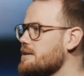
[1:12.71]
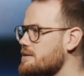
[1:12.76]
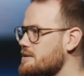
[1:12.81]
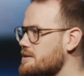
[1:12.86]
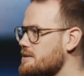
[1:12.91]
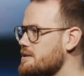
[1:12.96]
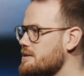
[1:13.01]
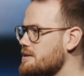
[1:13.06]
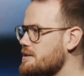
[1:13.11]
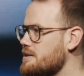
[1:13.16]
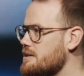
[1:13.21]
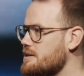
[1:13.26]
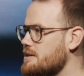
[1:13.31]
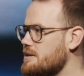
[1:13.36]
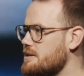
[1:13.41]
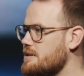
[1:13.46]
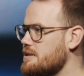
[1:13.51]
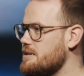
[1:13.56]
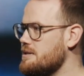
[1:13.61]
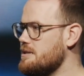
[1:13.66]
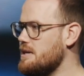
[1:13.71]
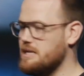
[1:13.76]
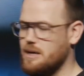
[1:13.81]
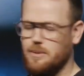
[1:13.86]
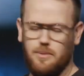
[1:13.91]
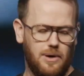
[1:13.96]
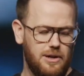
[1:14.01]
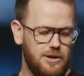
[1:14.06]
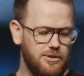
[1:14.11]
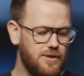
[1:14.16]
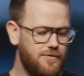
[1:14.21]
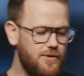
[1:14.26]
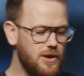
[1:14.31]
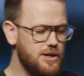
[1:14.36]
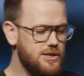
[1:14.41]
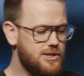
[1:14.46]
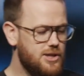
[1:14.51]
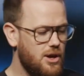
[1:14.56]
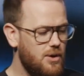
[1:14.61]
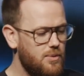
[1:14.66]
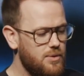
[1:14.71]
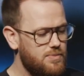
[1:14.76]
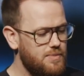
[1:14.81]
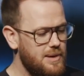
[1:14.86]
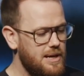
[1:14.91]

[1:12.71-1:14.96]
And I wonder if you can turn with